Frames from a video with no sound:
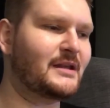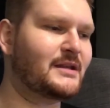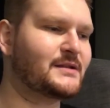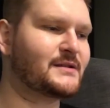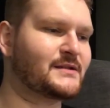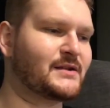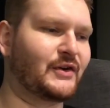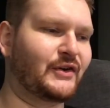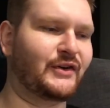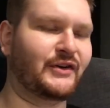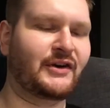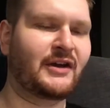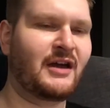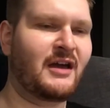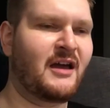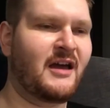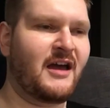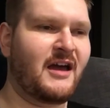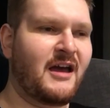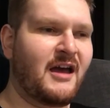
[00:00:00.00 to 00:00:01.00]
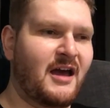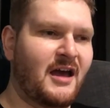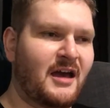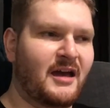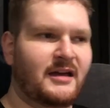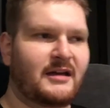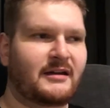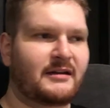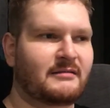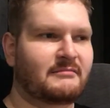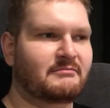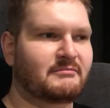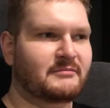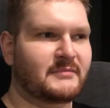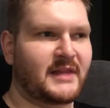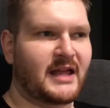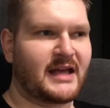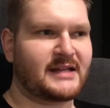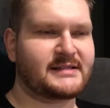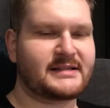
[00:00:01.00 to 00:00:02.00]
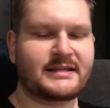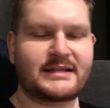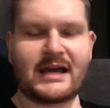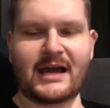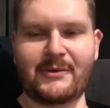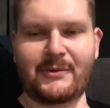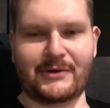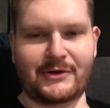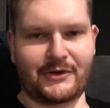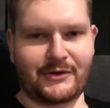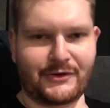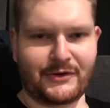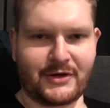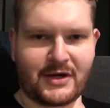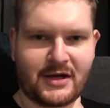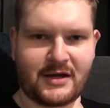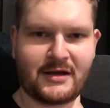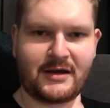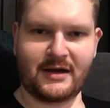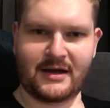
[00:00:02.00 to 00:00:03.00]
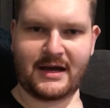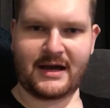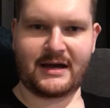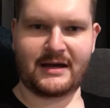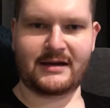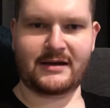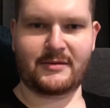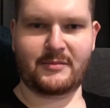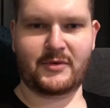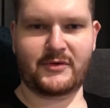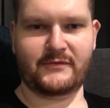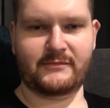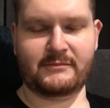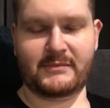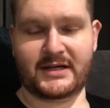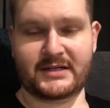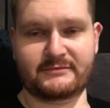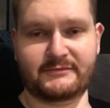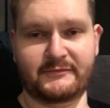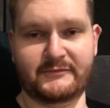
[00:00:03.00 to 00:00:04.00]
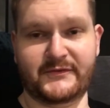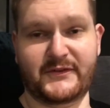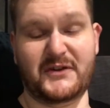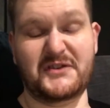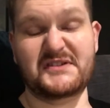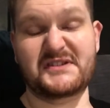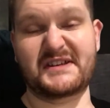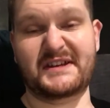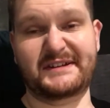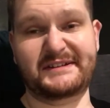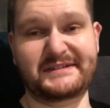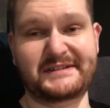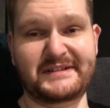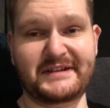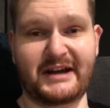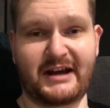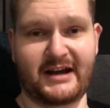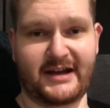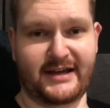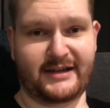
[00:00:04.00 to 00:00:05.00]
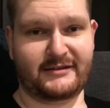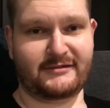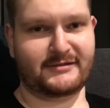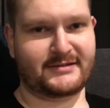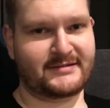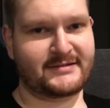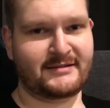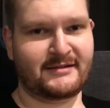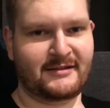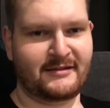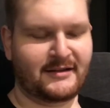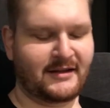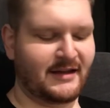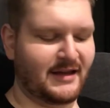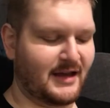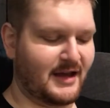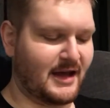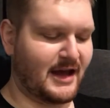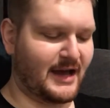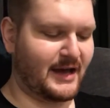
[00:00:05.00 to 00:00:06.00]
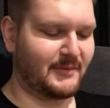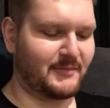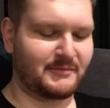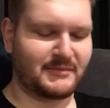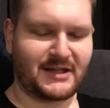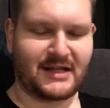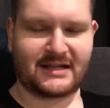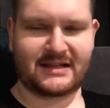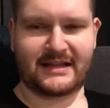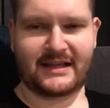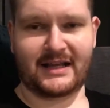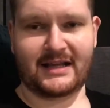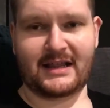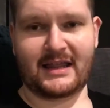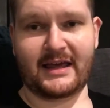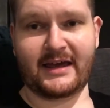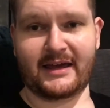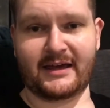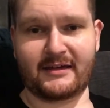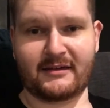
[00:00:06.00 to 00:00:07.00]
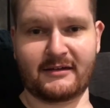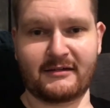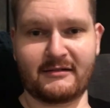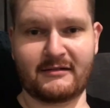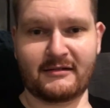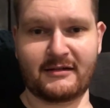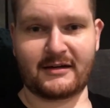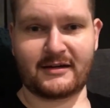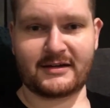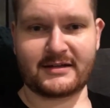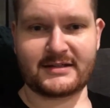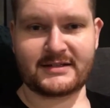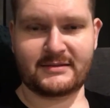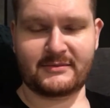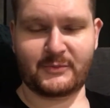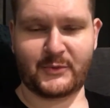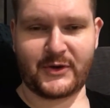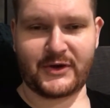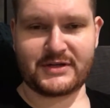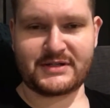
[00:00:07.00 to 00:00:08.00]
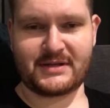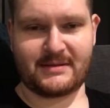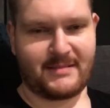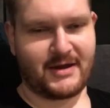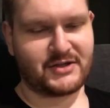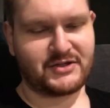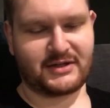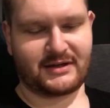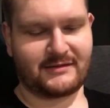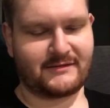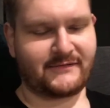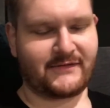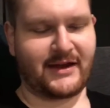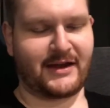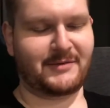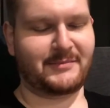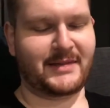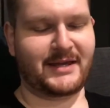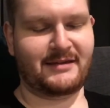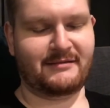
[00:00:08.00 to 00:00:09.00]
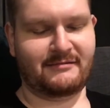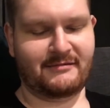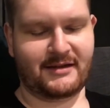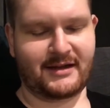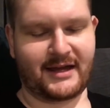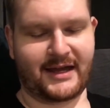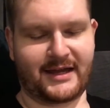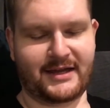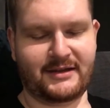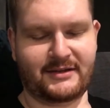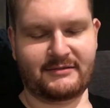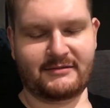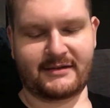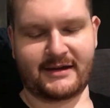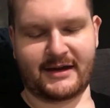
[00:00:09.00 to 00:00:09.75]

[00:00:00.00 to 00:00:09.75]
So as the day went on, my phone started to die, and luckily Claire had worked her magic and found me a